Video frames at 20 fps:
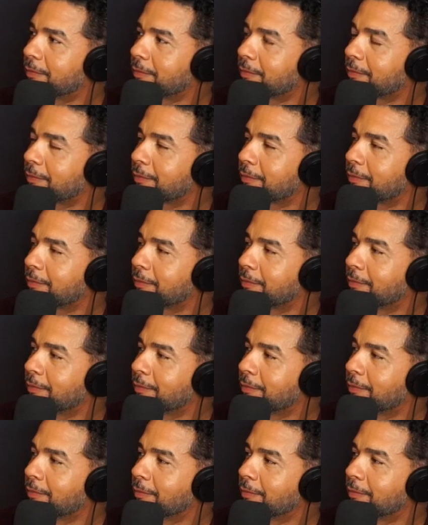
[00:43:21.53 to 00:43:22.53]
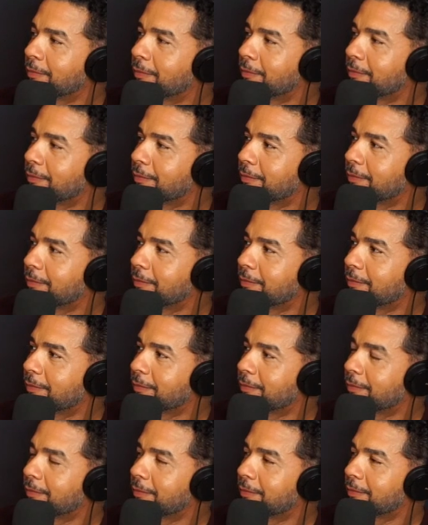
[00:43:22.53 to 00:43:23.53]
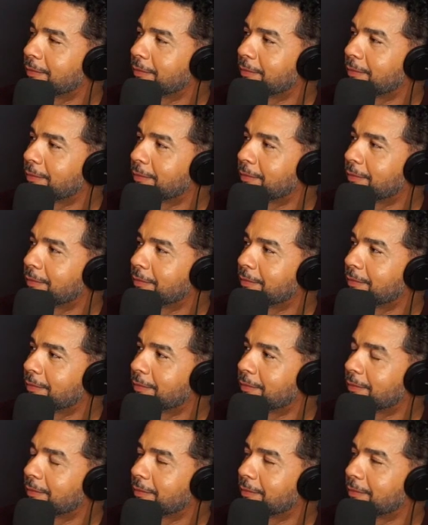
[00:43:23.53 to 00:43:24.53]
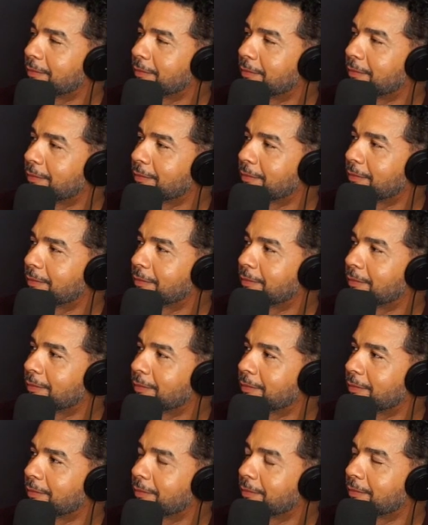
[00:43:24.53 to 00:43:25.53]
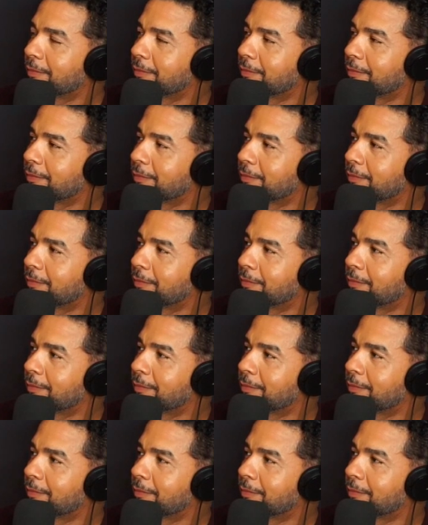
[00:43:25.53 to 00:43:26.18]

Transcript: (silent)